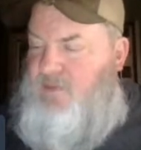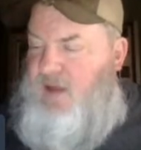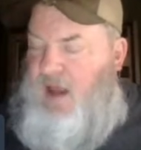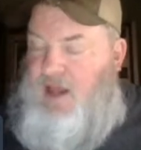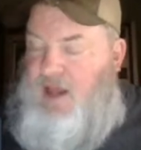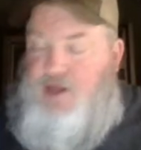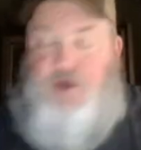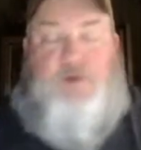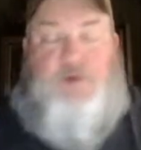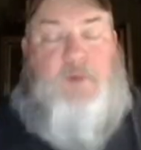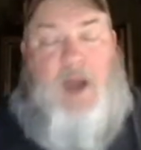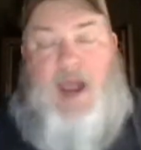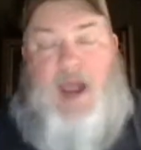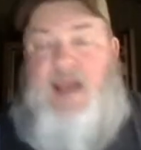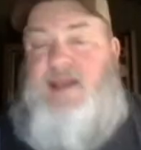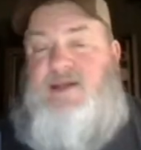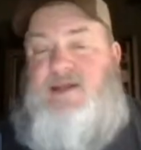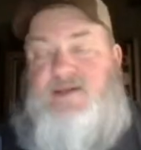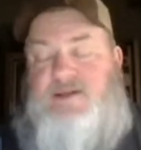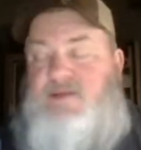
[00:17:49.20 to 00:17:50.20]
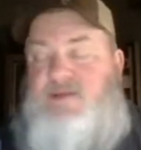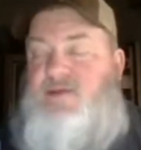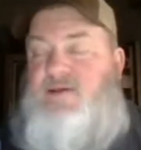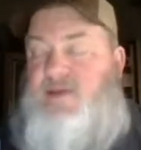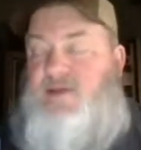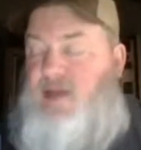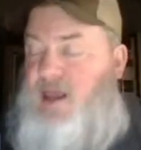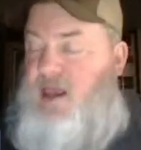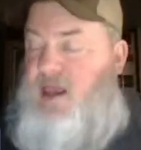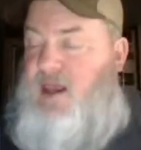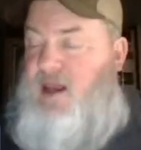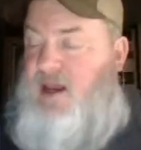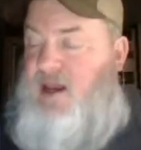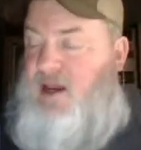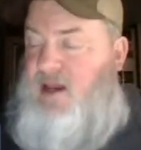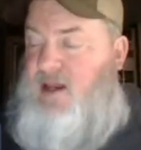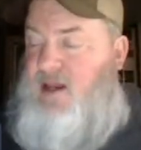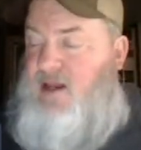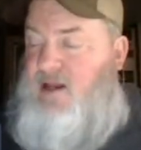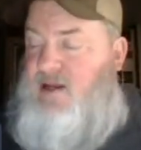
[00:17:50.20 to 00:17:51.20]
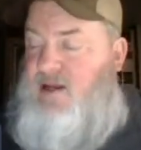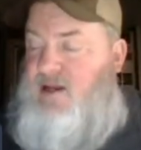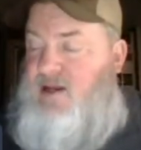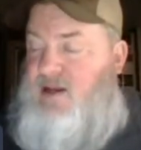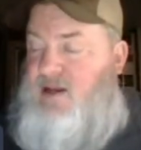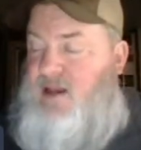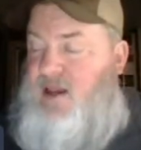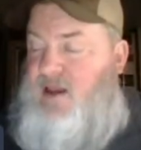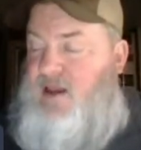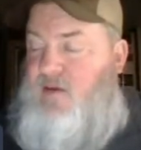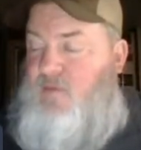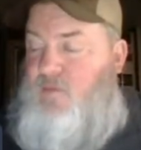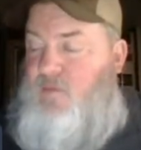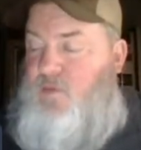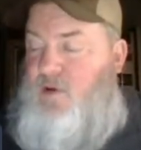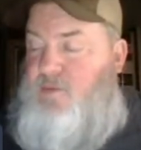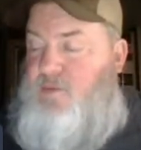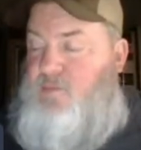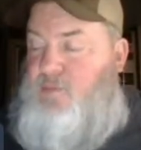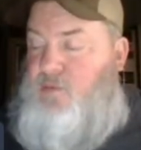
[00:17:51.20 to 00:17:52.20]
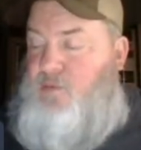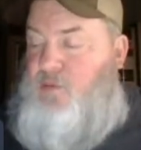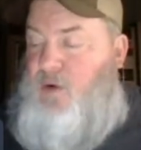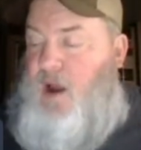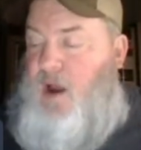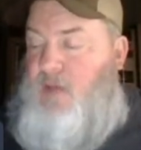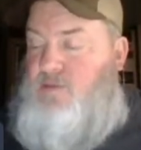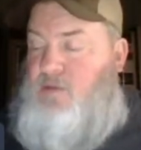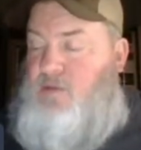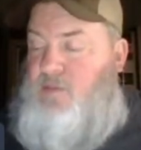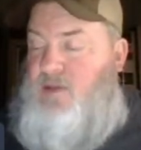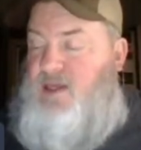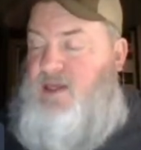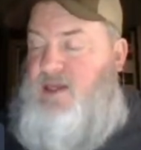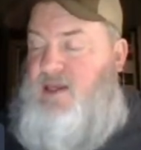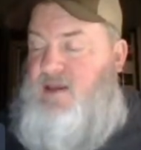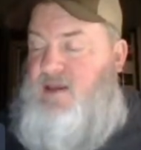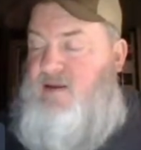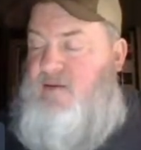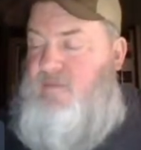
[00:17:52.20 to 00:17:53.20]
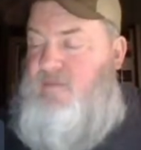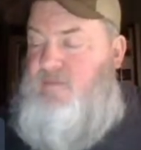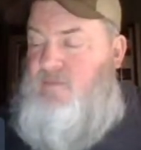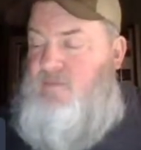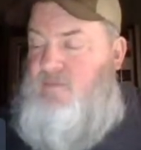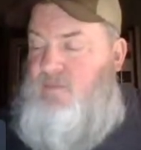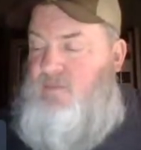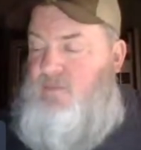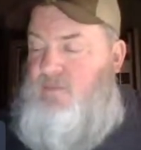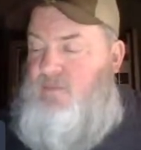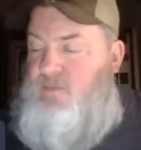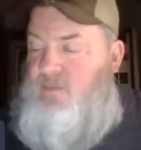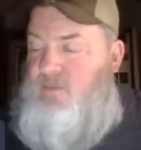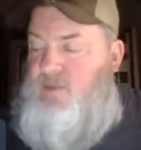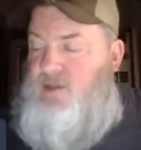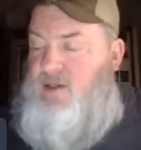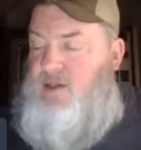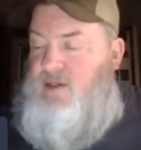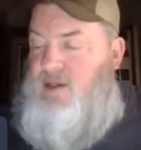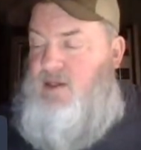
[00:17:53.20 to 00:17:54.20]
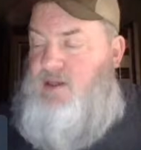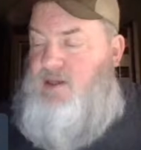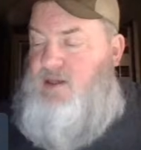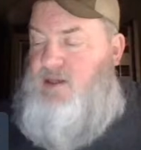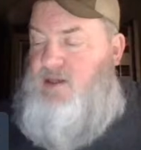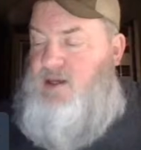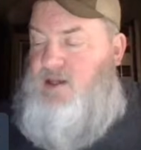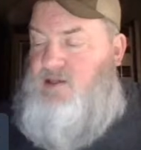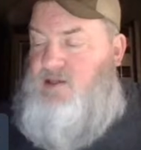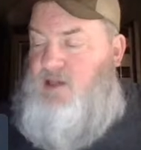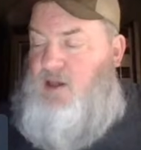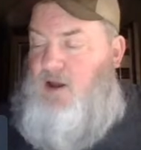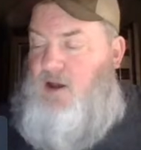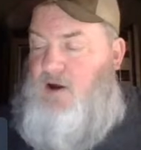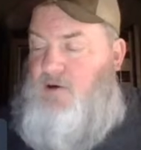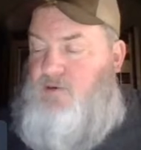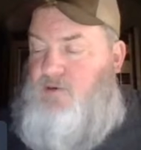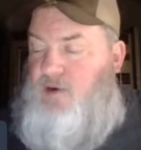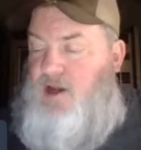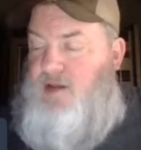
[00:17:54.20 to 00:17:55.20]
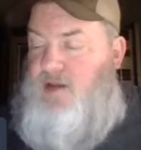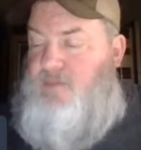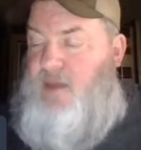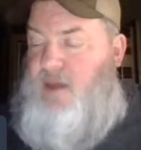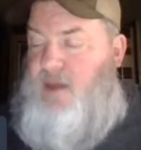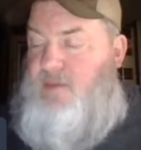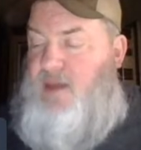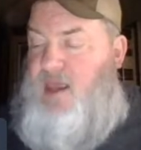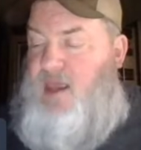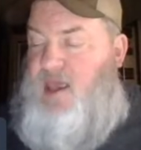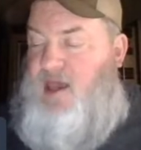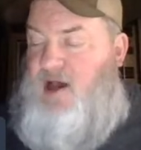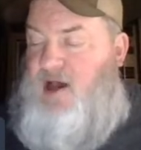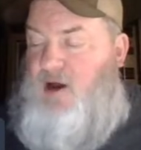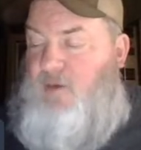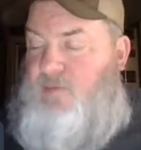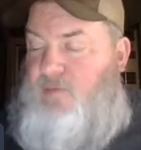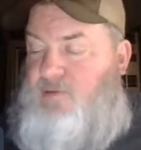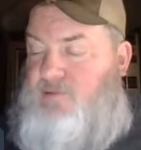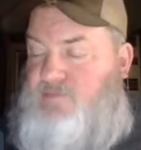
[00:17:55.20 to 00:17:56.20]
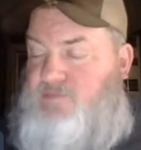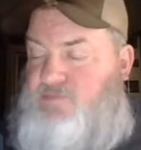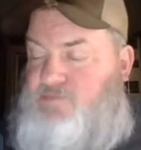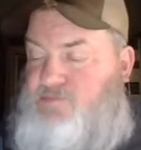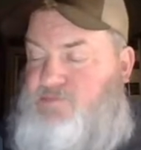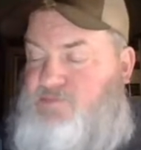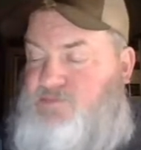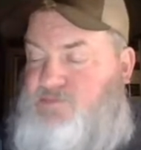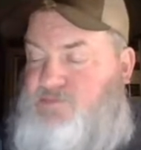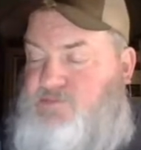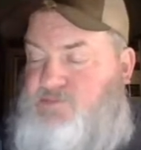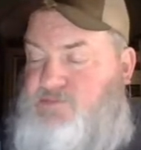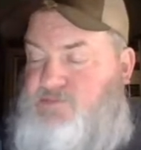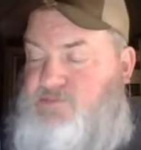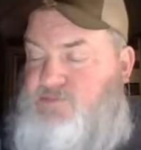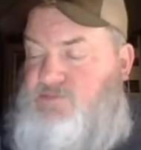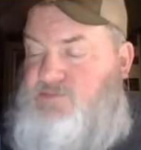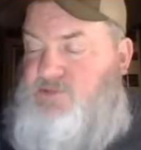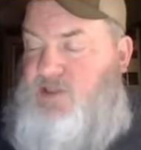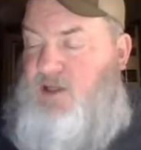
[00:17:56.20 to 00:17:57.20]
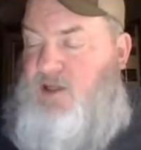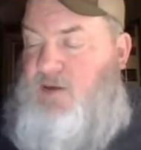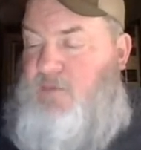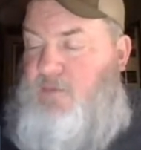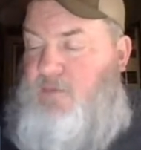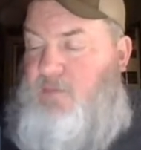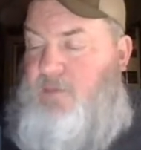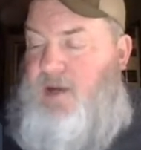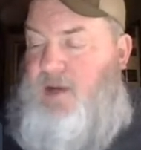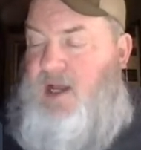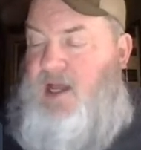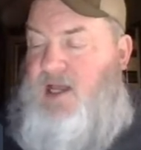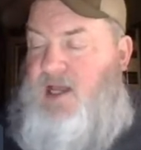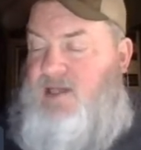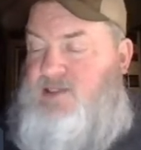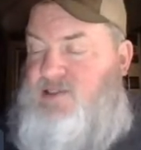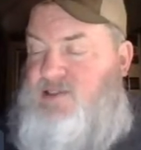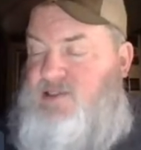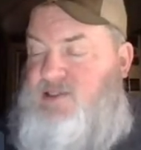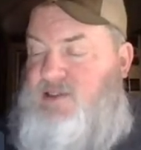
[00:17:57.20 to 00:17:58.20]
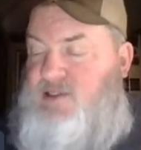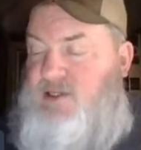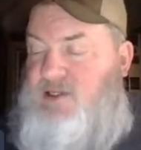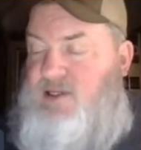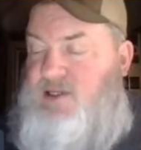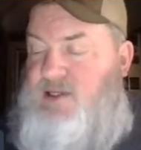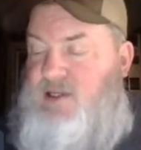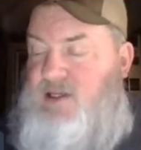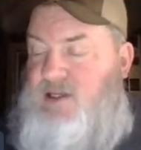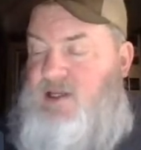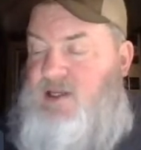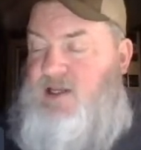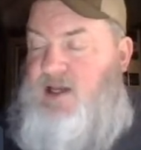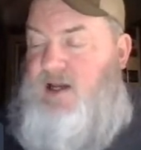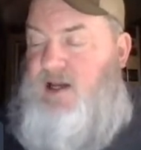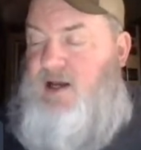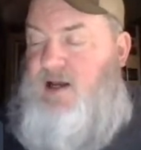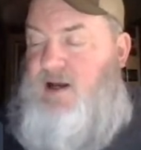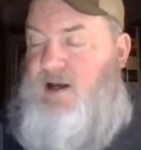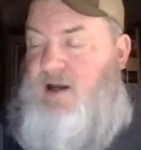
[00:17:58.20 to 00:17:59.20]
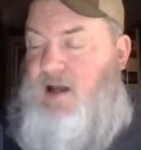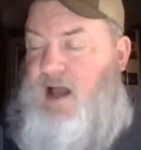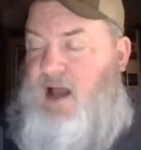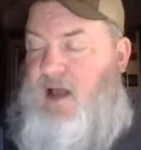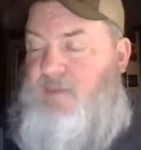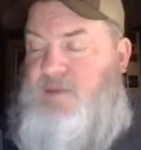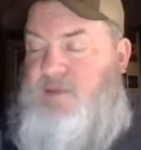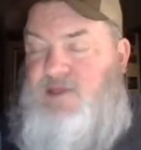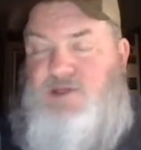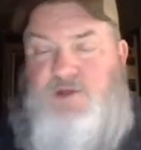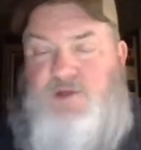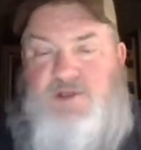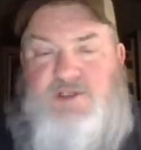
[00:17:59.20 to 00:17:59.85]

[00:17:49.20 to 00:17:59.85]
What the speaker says: you're right. And it would probably, in the long run, maybe help. But I've been doing